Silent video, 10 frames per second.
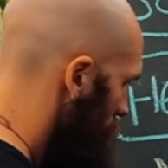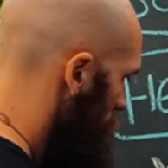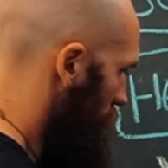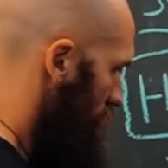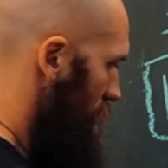
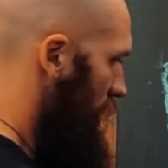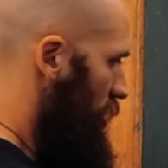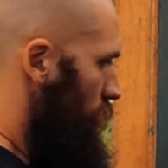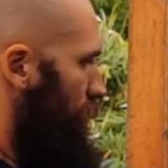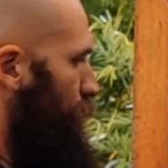You can see
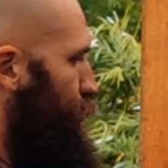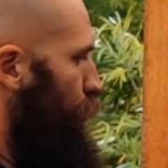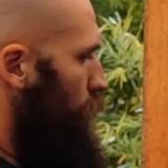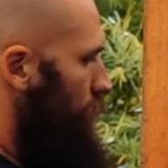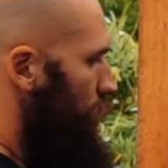here we've
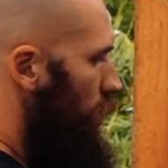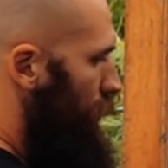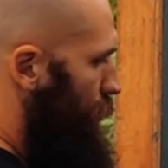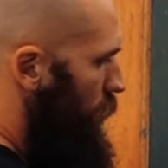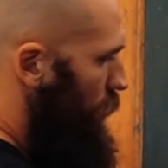pruned an
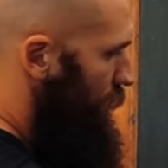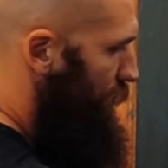overgrown